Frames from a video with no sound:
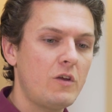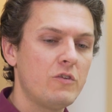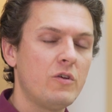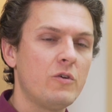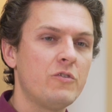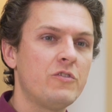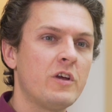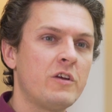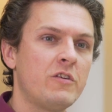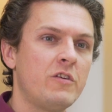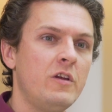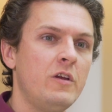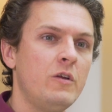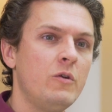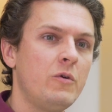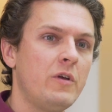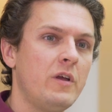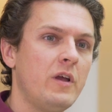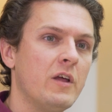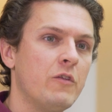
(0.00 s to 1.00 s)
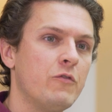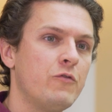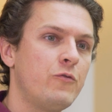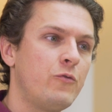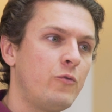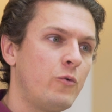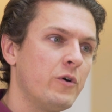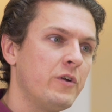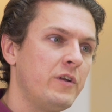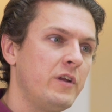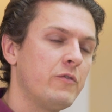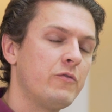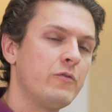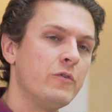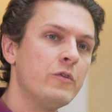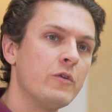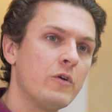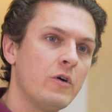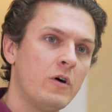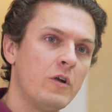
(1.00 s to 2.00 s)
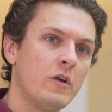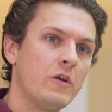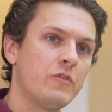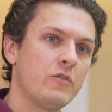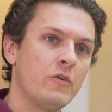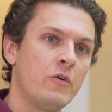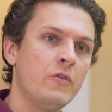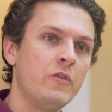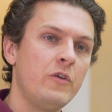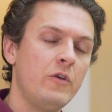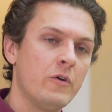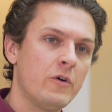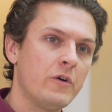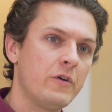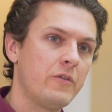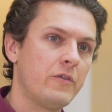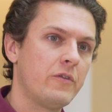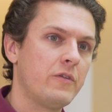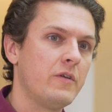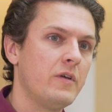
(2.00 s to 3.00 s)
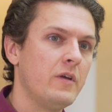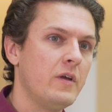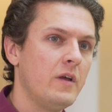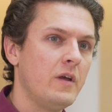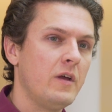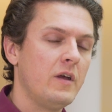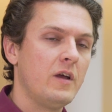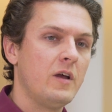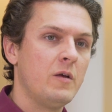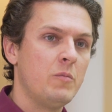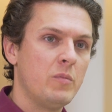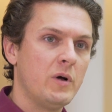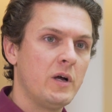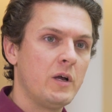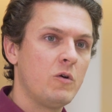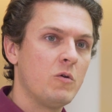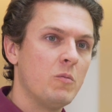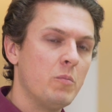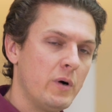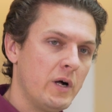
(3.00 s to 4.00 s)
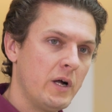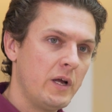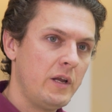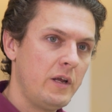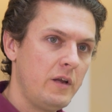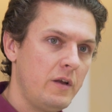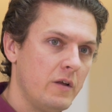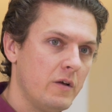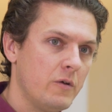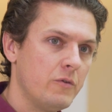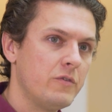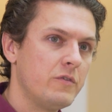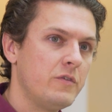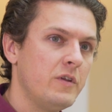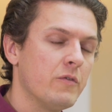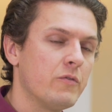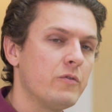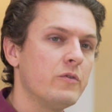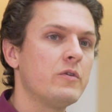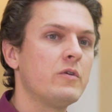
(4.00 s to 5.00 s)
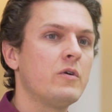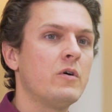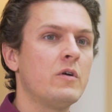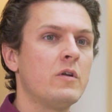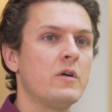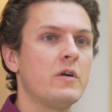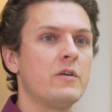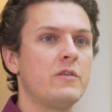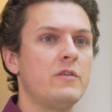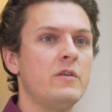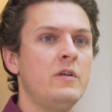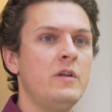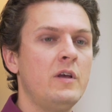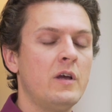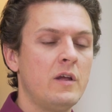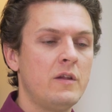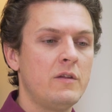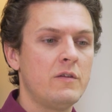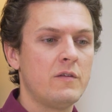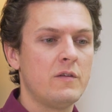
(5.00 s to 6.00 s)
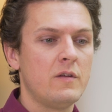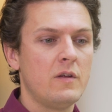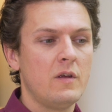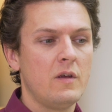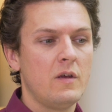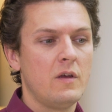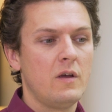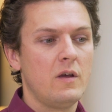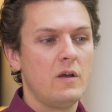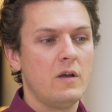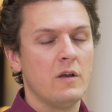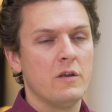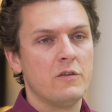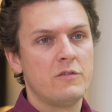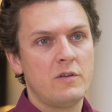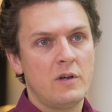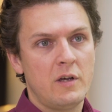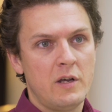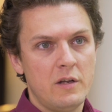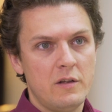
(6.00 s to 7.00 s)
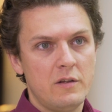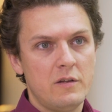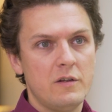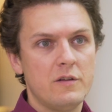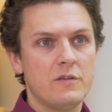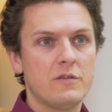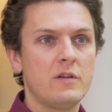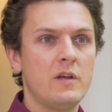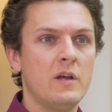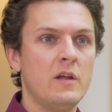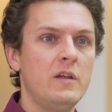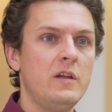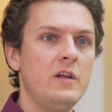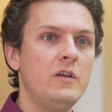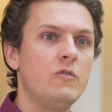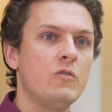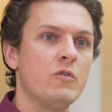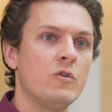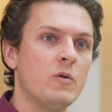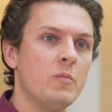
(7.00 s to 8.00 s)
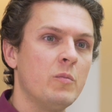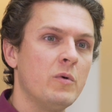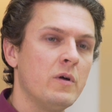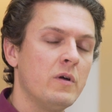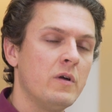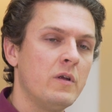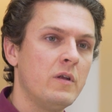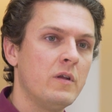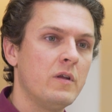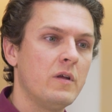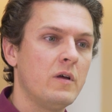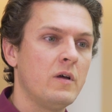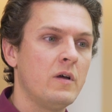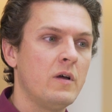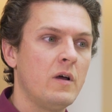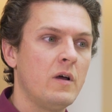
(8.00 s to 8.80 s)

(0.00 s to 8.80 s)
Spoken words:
So it's actually looking at 4 different colors on the Earth, and by combining those different colors, in the end, scientists can determine